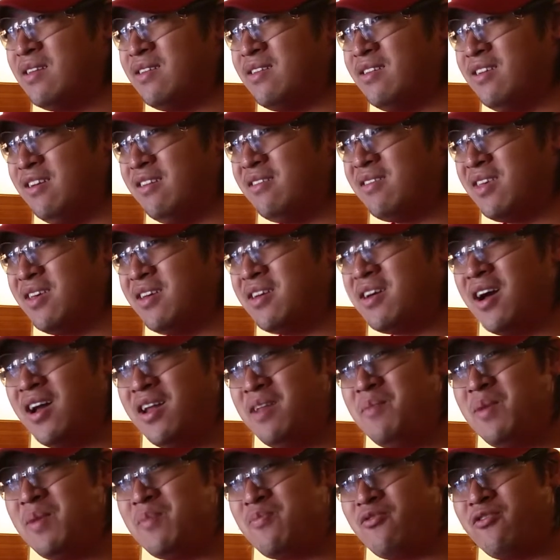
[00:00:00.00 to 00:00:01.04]
you got
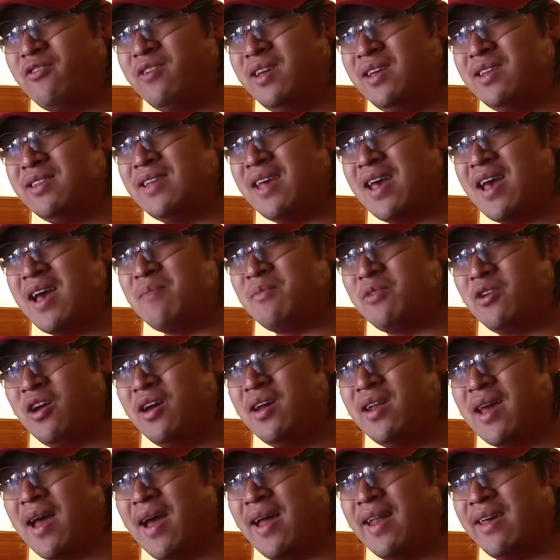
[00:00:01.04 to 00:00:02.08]
to be pretty damn
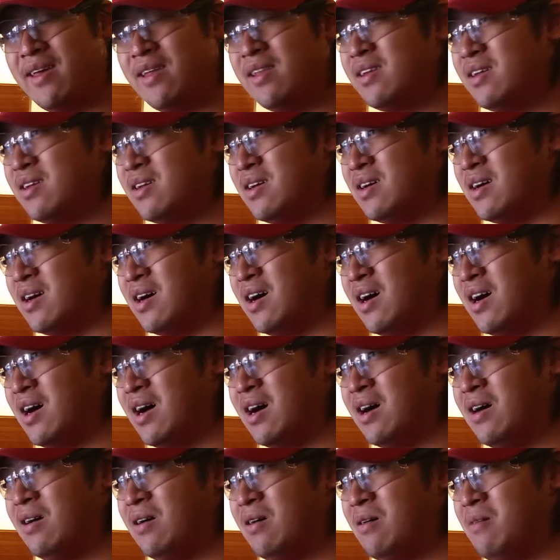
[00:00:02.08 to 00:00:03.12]
good at it.
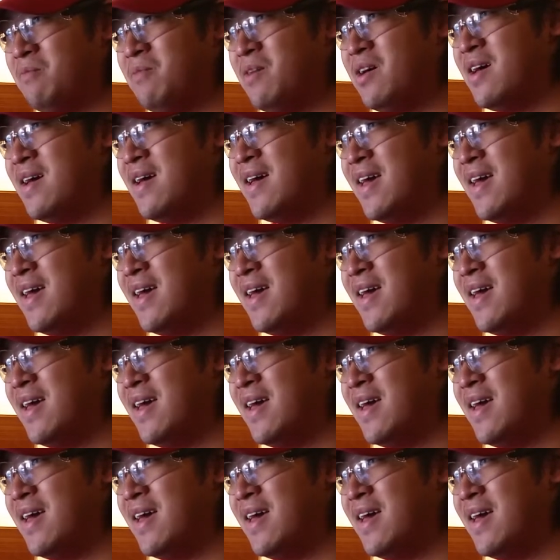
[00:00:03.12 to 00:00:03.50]
I